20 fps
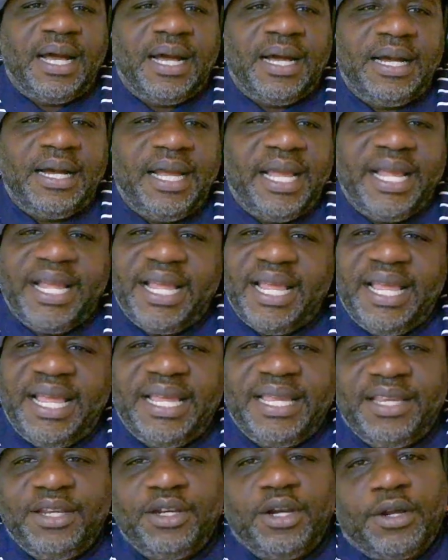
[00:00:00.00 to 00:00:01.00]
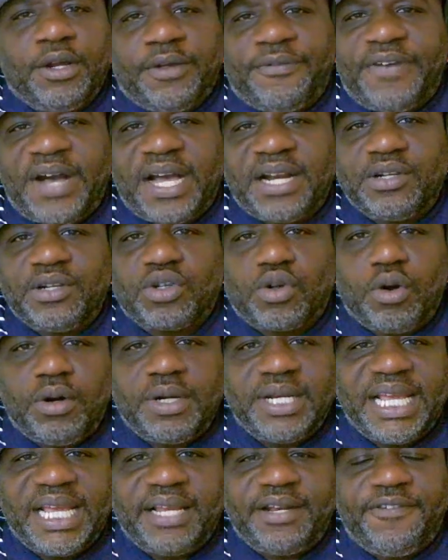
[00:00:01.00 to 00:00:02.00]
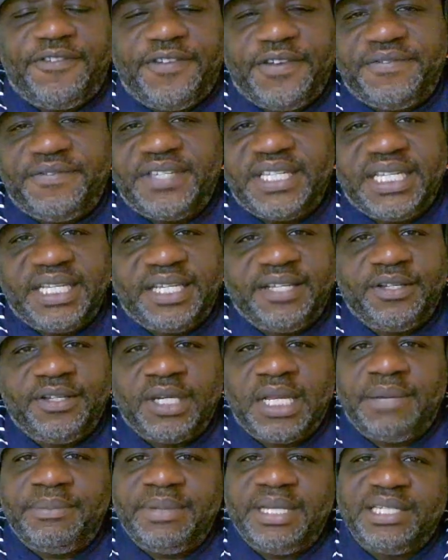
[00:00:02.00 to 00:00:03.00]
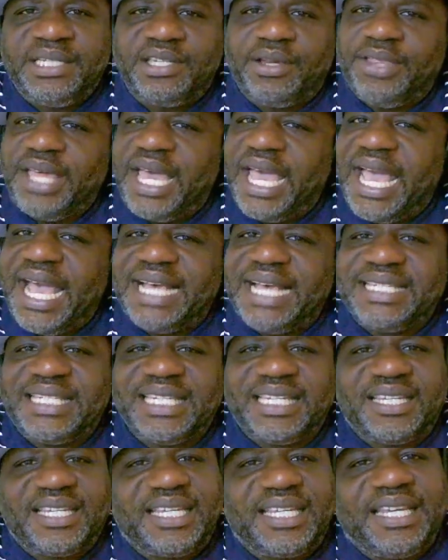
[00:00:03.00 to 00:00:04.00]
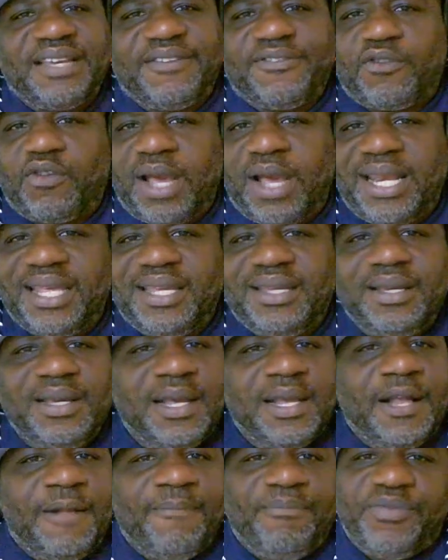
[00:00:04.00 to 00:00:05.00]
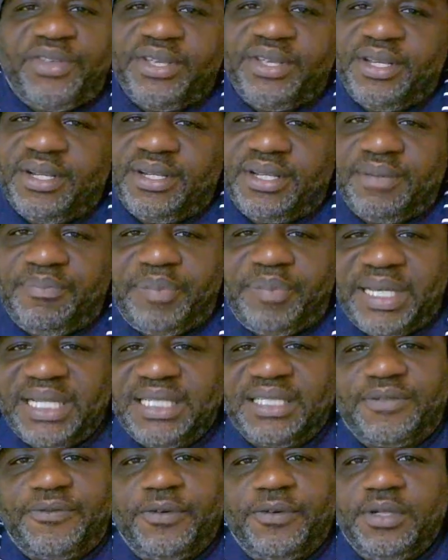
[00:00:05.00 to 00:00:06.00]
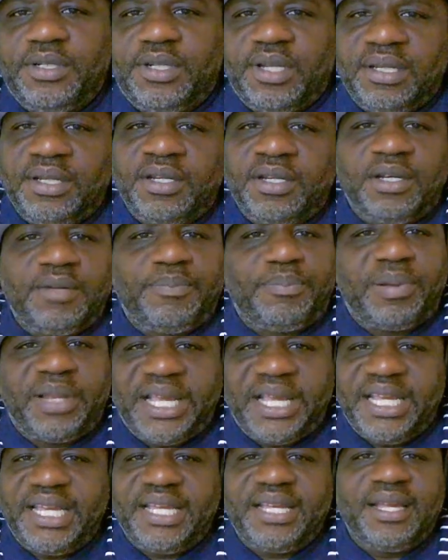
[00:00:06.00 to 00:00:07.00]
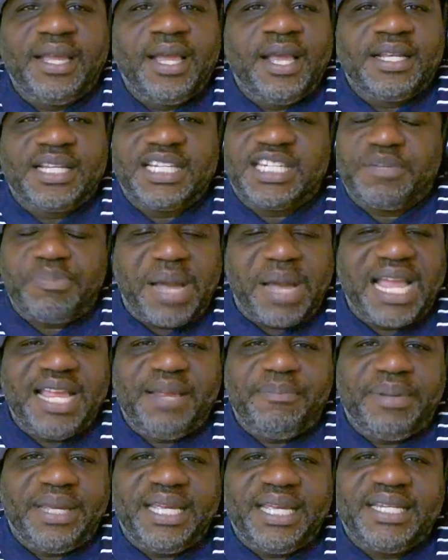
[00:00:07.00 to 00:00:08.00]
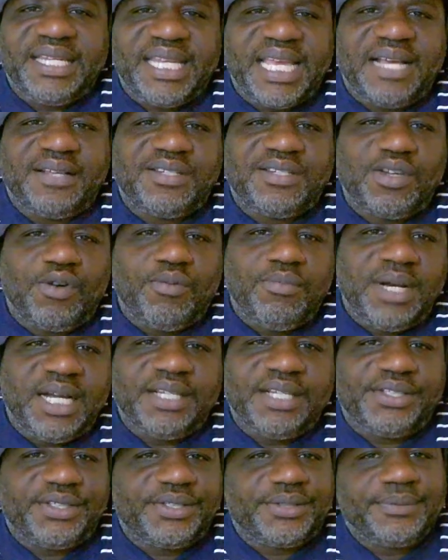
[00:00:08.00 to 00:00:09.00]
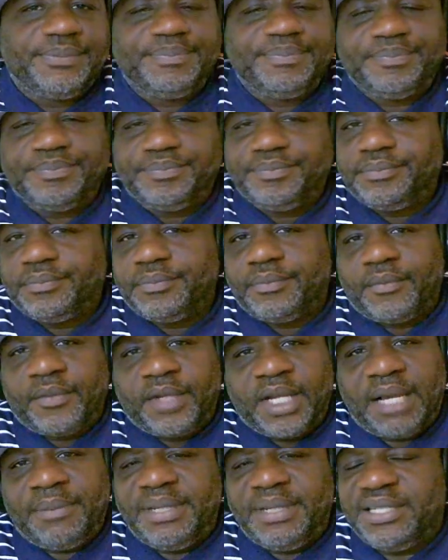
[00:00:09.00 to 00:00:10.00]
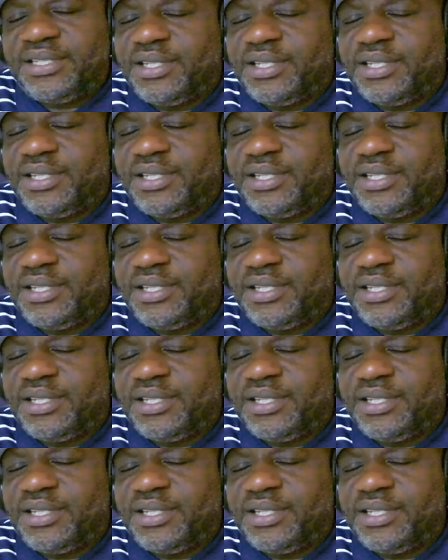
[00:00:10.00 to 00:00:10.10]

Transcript: And you know, the final score down to 15. You know what I mean? So that has to give credit to the bench for, you know, playing despite being down so much. You know what I mean?